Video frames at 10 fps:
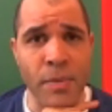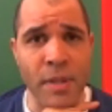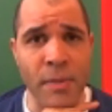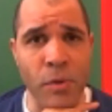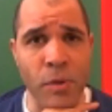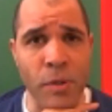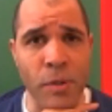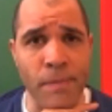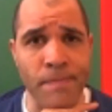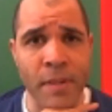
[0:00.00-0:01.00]
Yeah, that's pretty
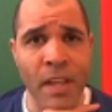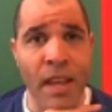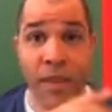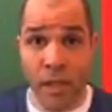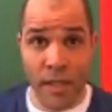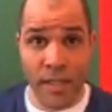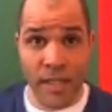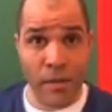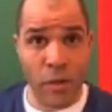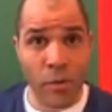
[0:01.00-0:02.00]
brutal. And the,
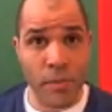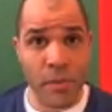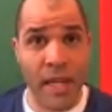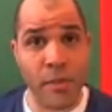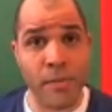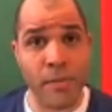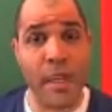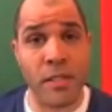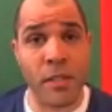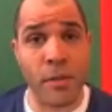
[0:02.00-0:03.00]
the downloadable games are
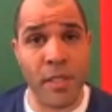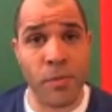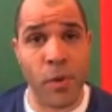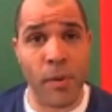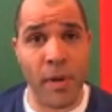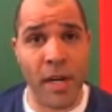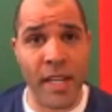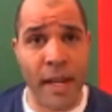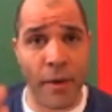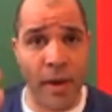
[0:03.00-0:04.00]
making so much more
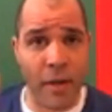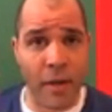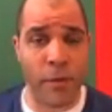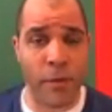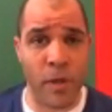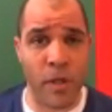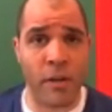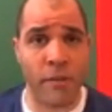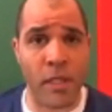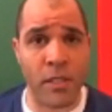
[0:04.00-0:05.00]
money now. I don't know if you've
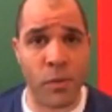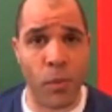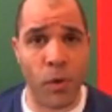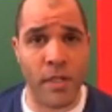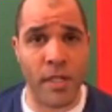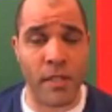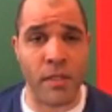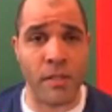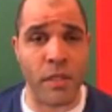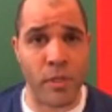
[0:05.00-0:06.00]
heard of uh, Sword
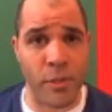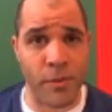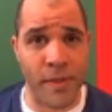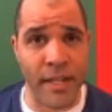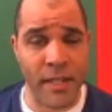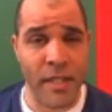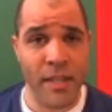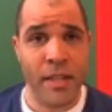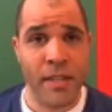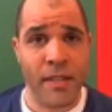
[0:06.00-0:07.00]
and Sorcery.
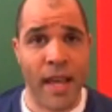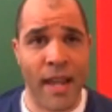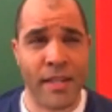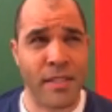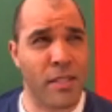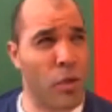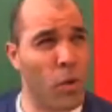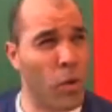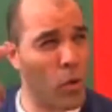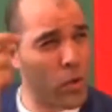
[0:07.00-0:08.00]
That
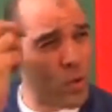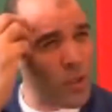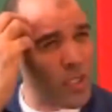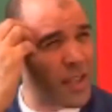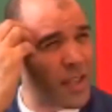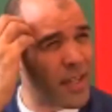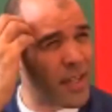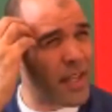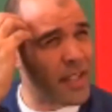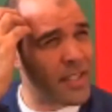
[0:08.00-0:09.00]
sold, I
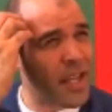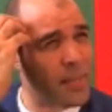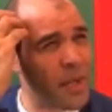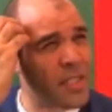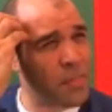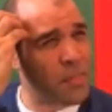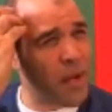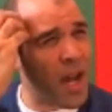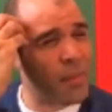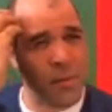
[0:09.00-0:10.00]
think, at ten bucks
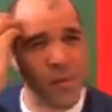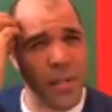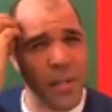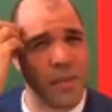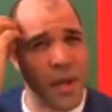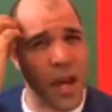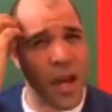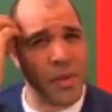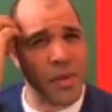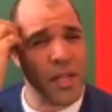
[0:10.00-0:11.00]
a pop or five
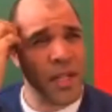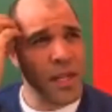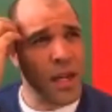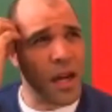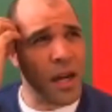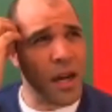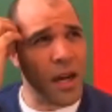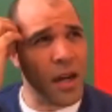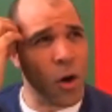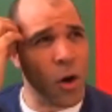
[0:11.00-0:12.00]
bucks a pop,
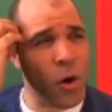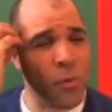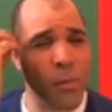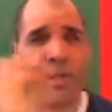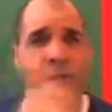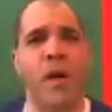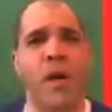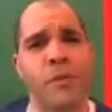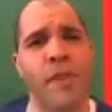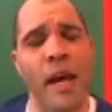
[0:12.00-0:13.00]
uh, almost
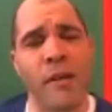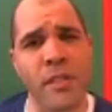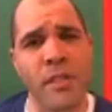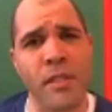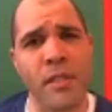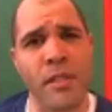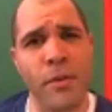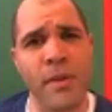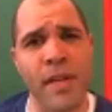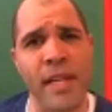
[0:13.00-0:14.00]
four hundred thousand
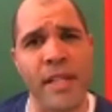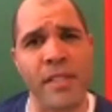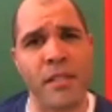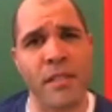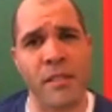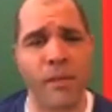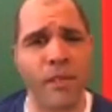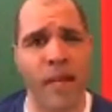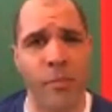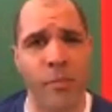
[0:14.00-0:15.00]
units. And that
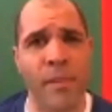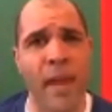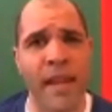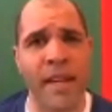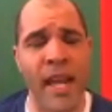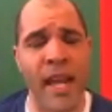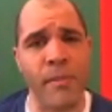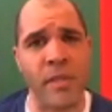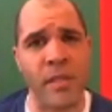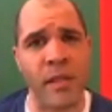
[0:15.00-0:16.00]
was like a three man
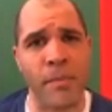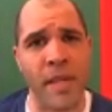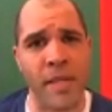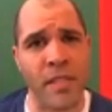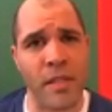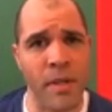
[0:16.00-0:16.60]
game or something.